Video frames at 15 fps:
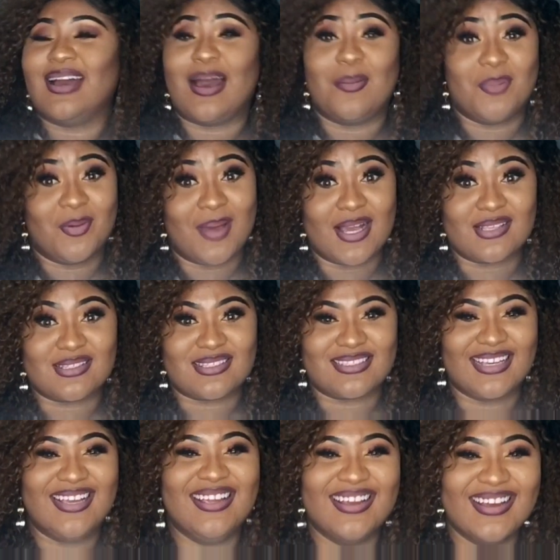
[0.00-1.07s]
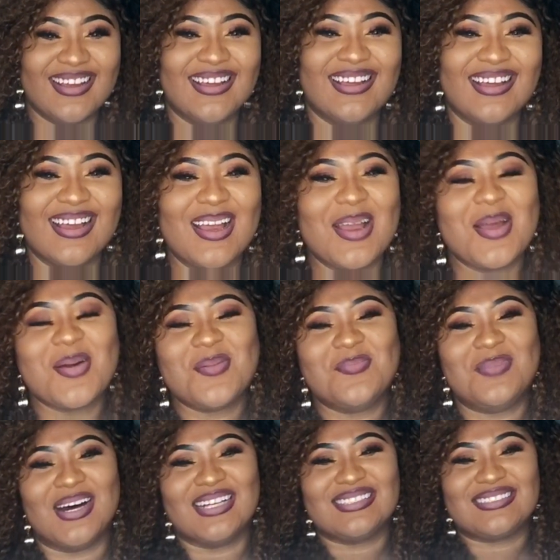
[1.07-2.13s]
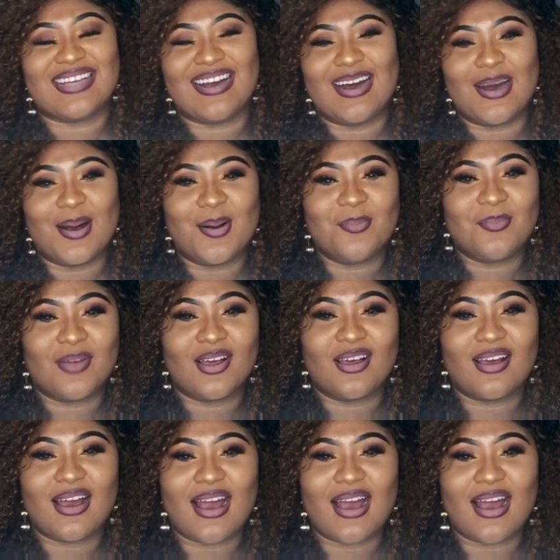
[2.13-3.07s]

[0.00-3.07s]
I'm a mess. But I'm